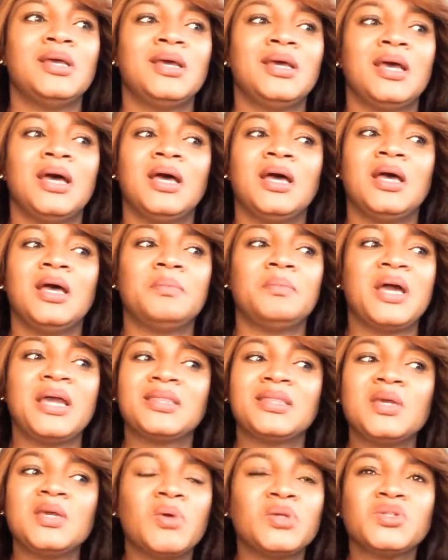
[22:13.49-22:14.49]
I
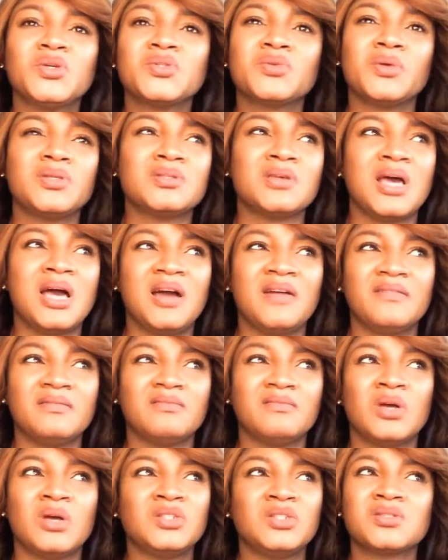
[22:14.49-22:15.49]
think we need
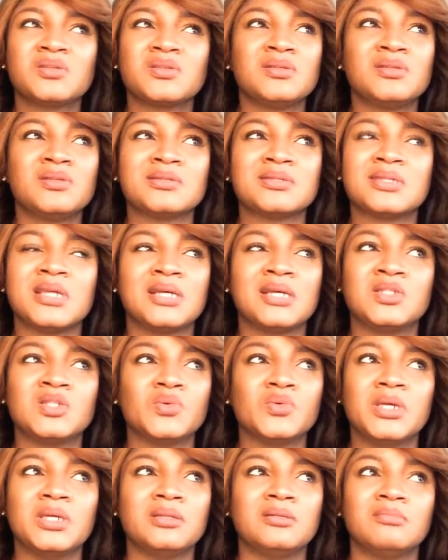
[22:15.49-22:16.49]
to start
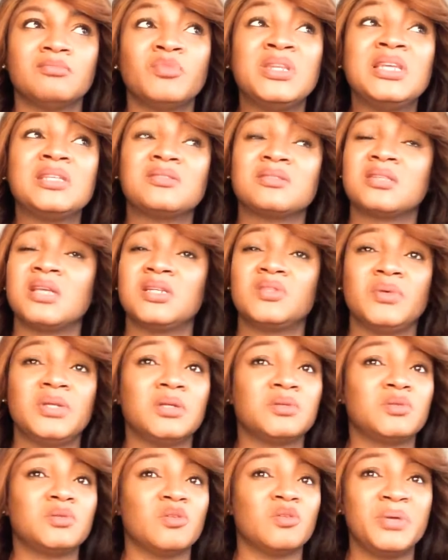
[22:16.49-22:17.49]
doing a
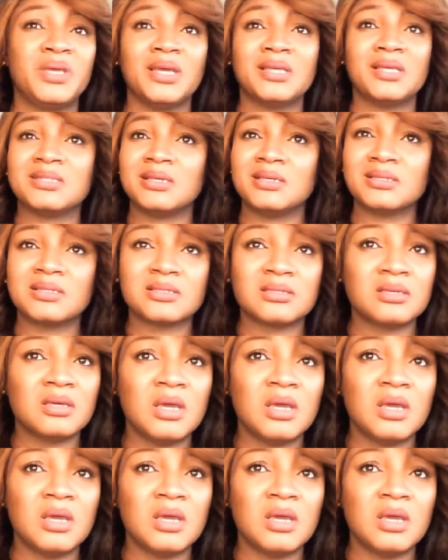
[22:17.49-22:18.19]
lot of PSAs,